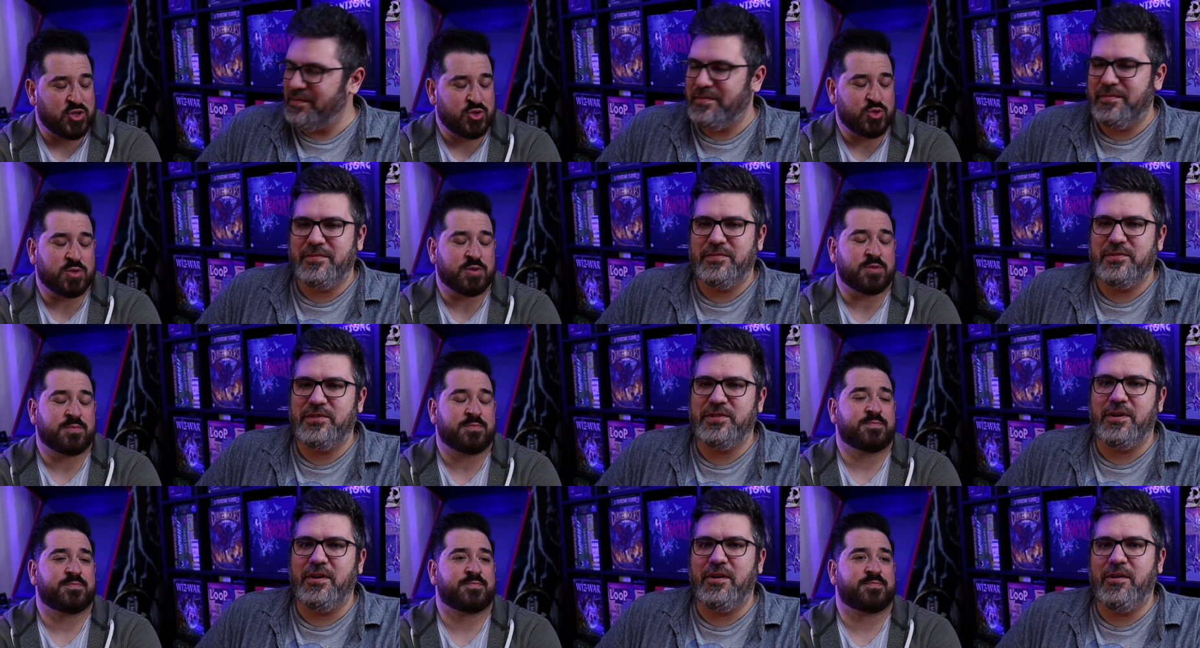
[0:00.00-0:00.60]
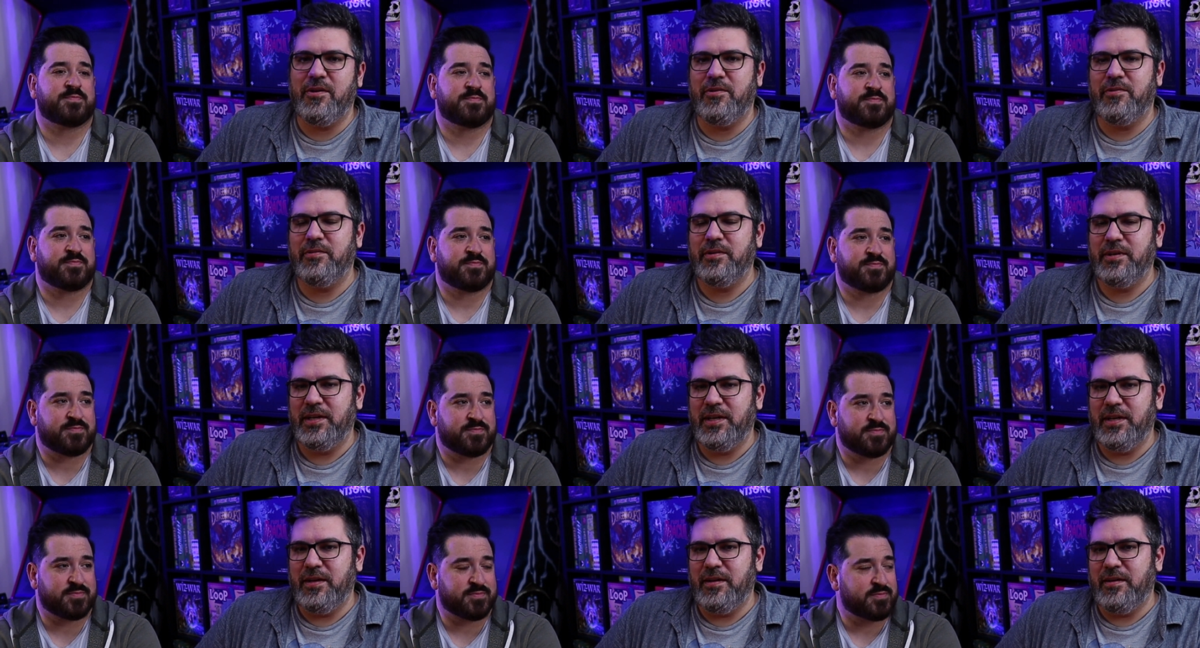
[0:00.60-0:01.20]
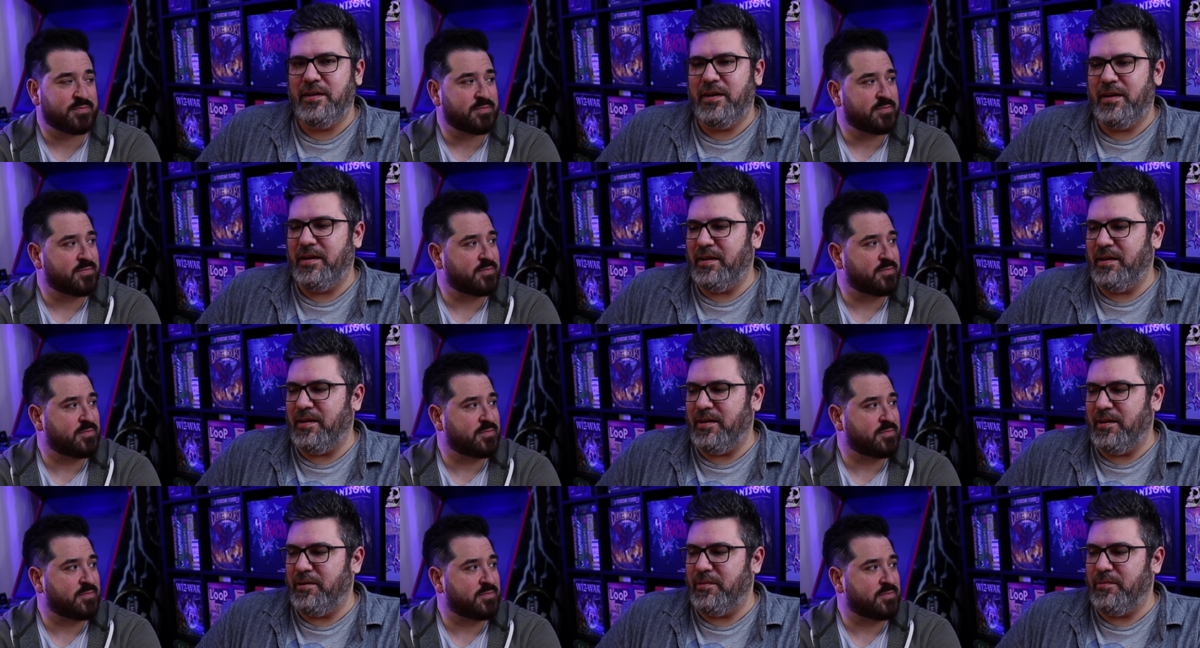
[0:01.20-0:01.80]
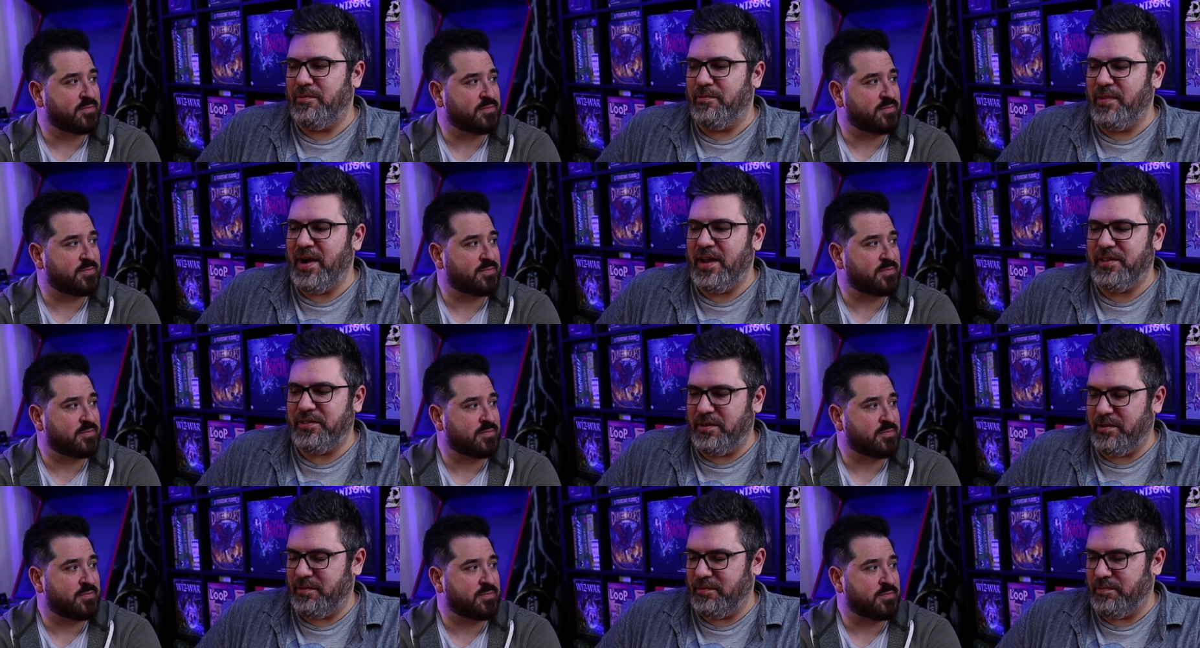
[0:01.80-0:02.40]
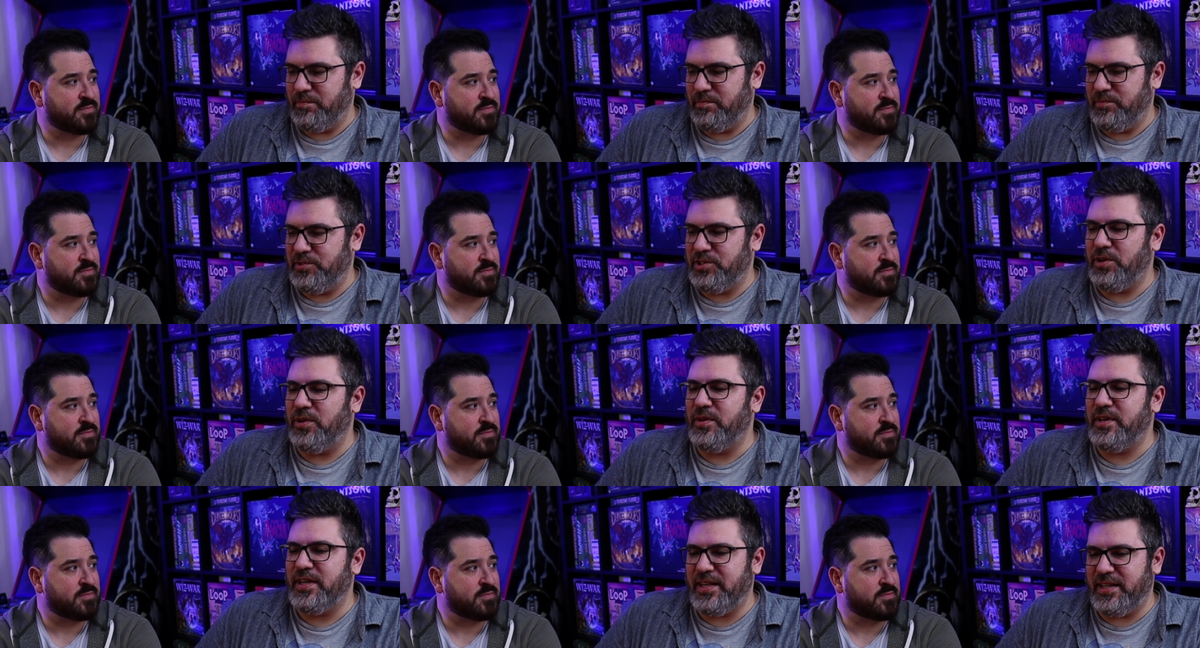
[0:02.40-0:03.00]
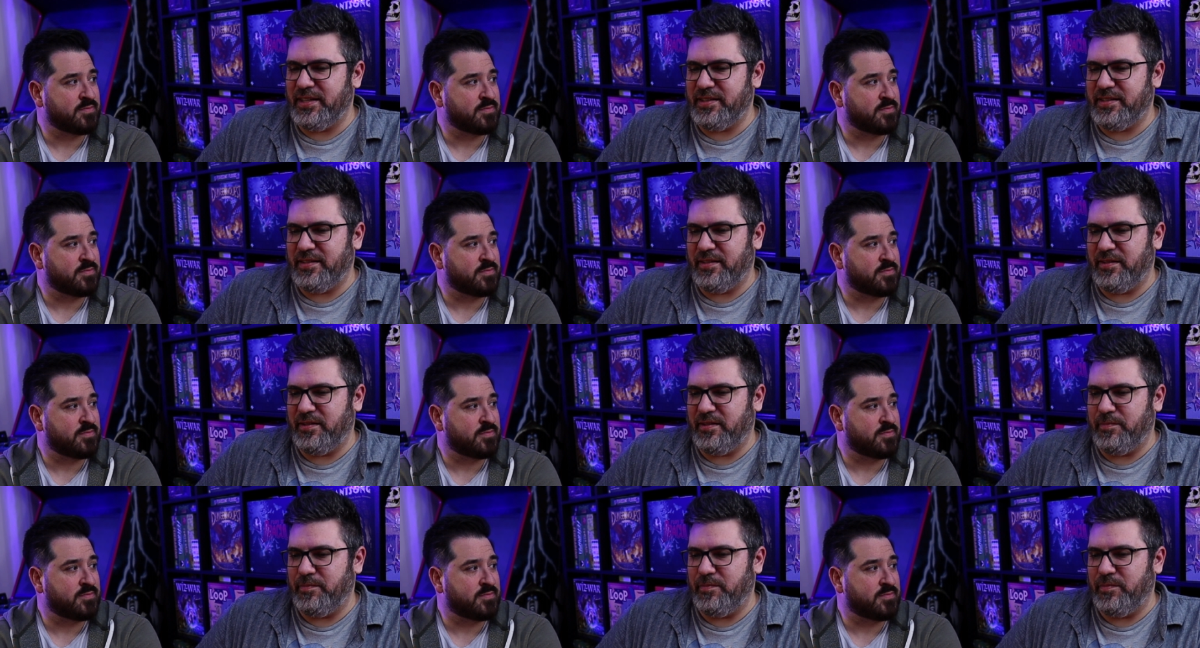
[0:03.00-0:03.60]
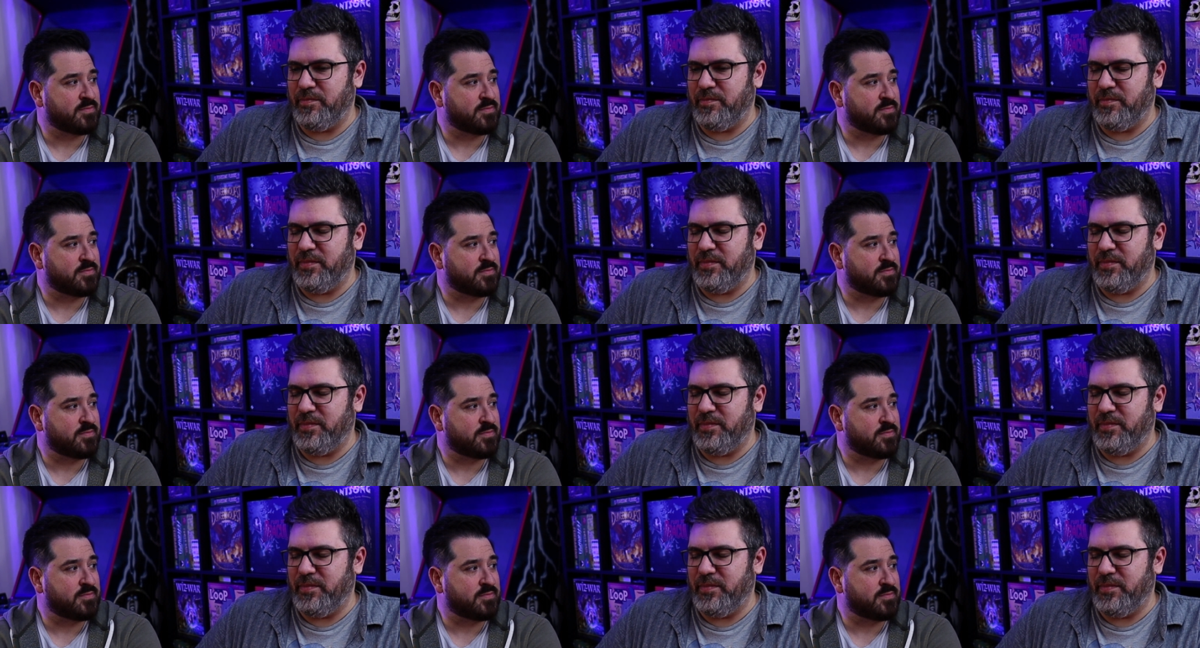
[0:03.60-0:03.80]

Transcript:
Speaker 1: Sure. So uh, rather turn it into